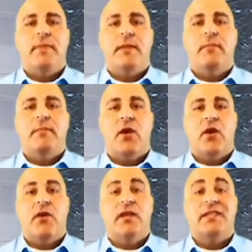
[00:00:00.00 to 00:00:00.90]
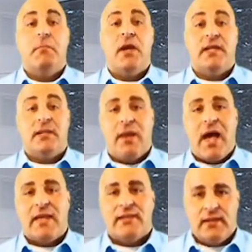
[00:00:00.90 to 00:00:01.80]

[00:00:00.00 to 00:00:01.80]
minimum earnest money deposit.